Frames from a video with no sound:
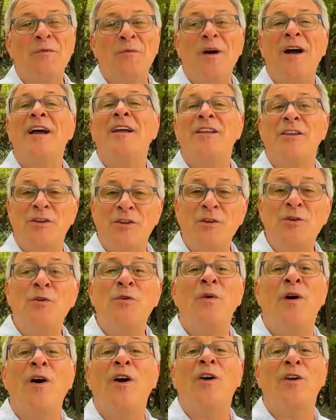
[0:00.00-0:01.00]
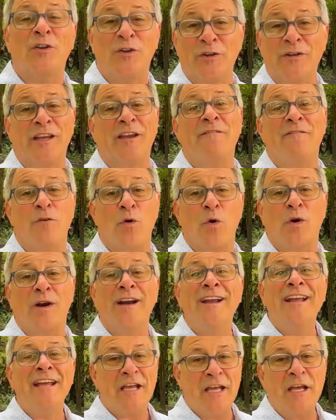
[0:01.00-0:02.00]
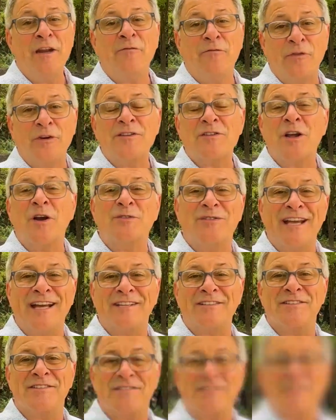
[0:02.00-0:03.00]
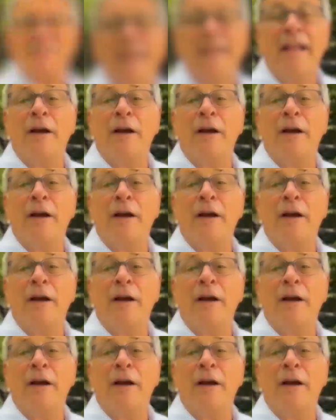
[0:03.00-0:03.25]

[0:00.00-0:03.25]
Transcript: what you are looking for in Frisco, Texas.